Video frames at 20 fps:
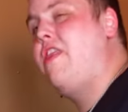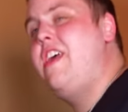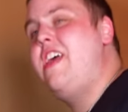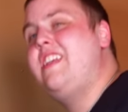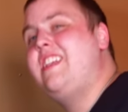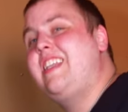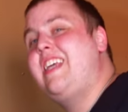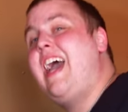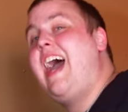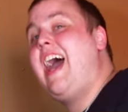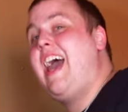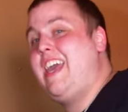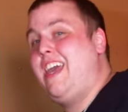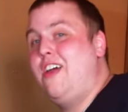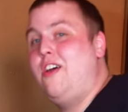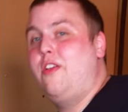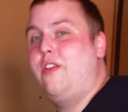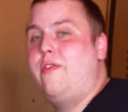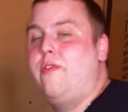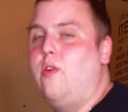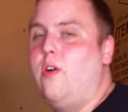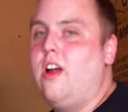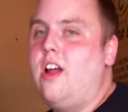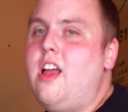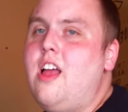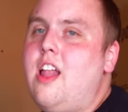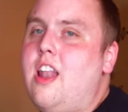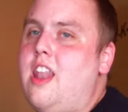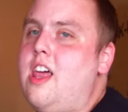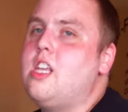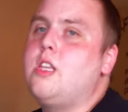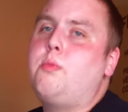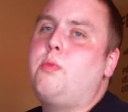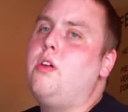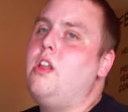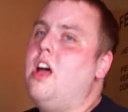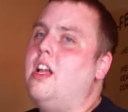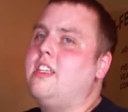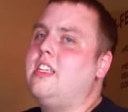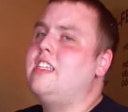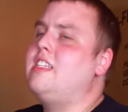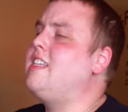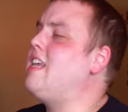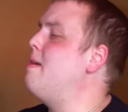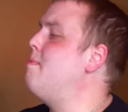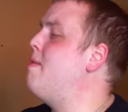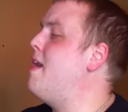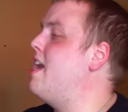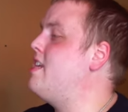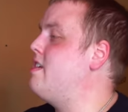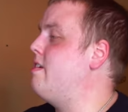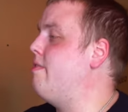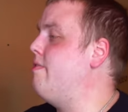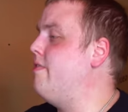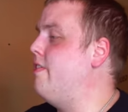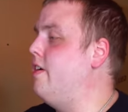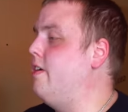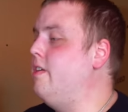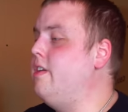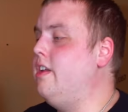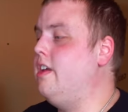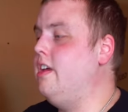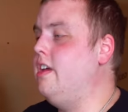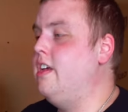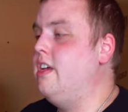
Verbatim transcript: this guy goes for. Let's pull out the Magic phone